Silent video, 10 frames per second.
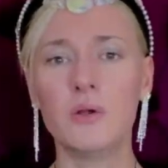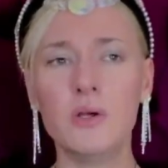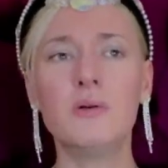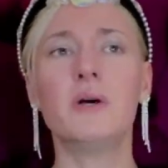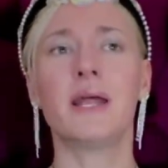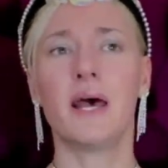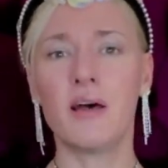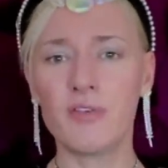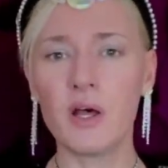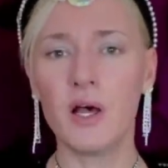Who had
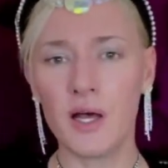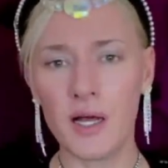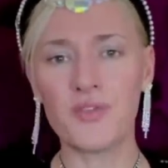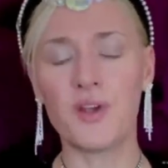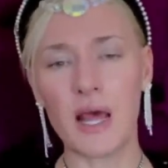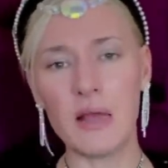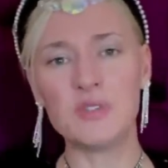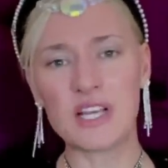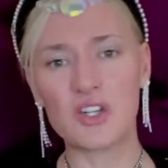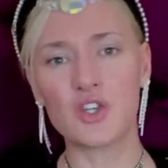ever heard the name
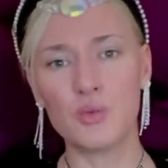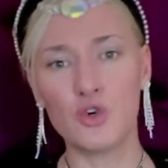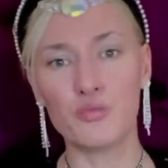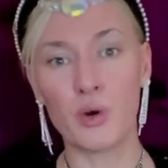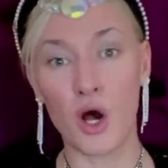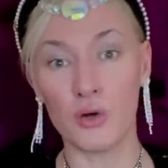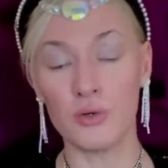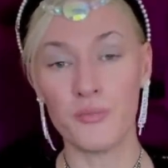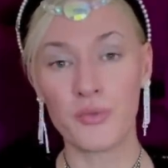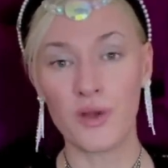Sasha Walpole?
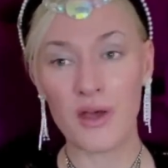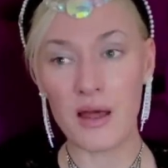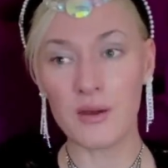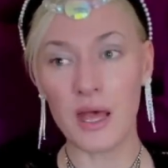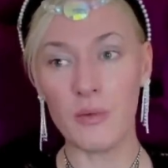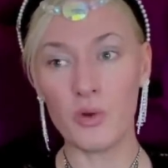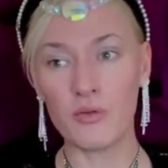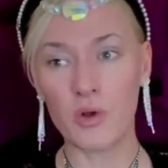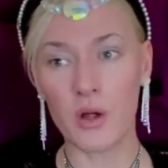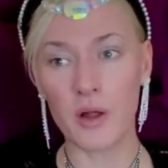That name would
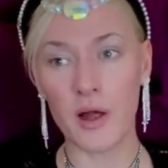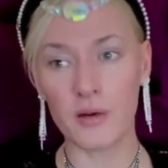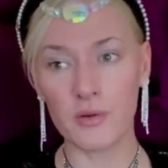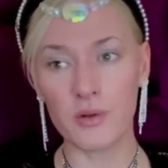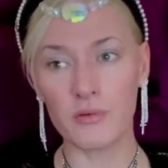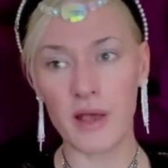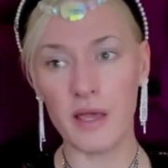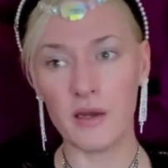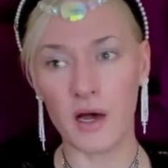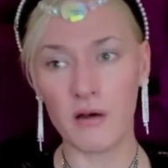have gone under the
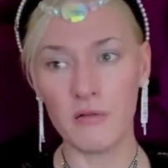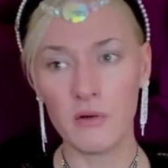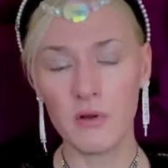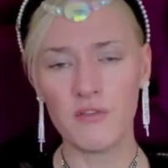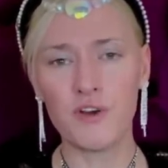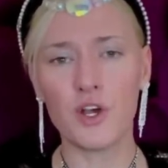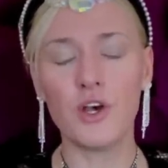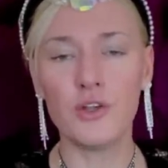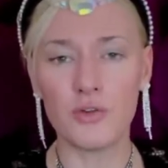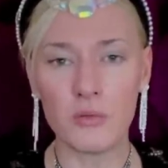radar for
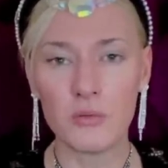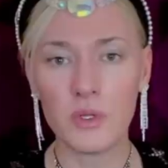good.